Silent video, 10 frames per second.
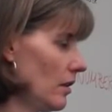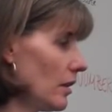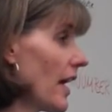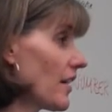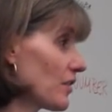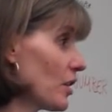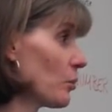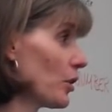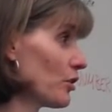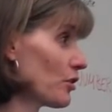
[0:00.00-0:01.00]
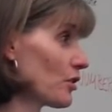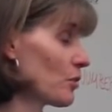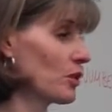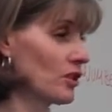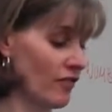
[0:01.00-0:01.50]
Yes, the imperial
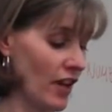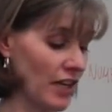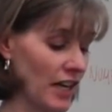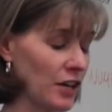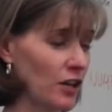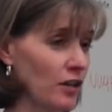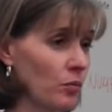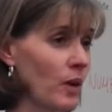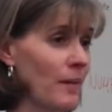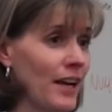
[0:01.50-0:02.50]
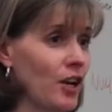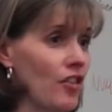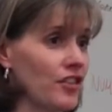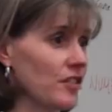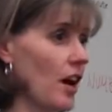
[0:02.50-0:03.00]
system was invented on Earth. We made
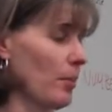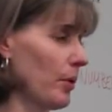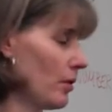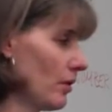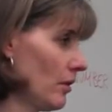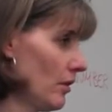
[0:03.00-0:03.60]
all this up.